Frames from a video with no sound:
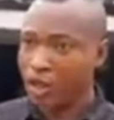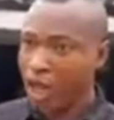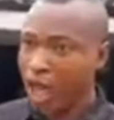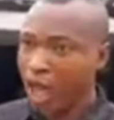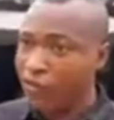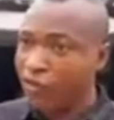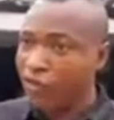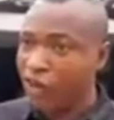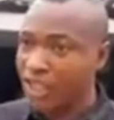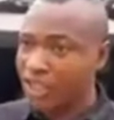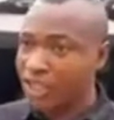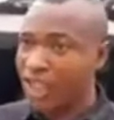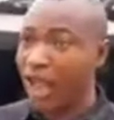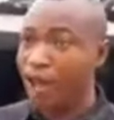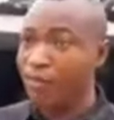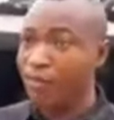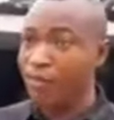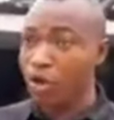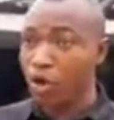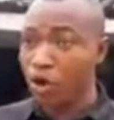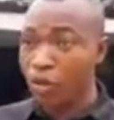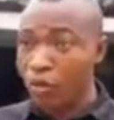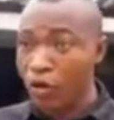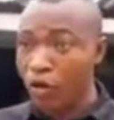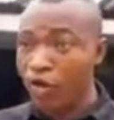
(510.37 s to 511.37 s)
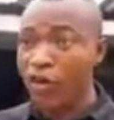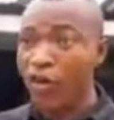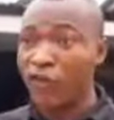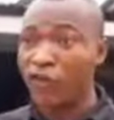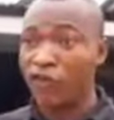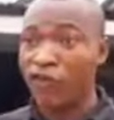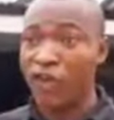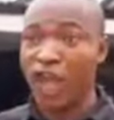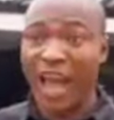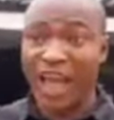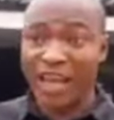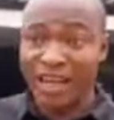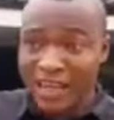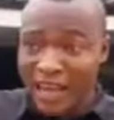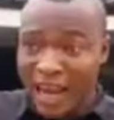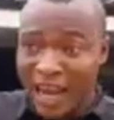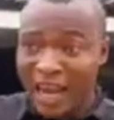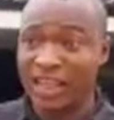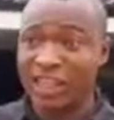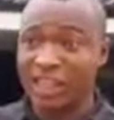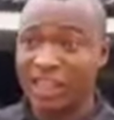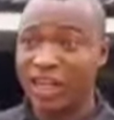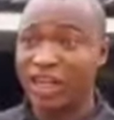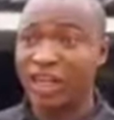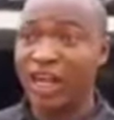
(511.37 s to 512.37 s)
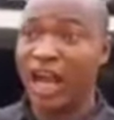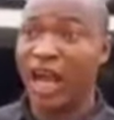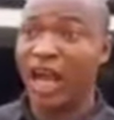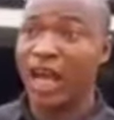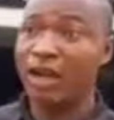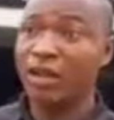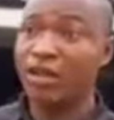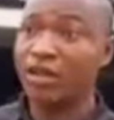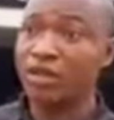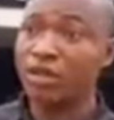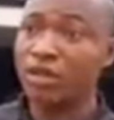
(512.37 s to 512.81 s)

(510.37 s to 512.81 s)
Every time you move in fear in Nigeria,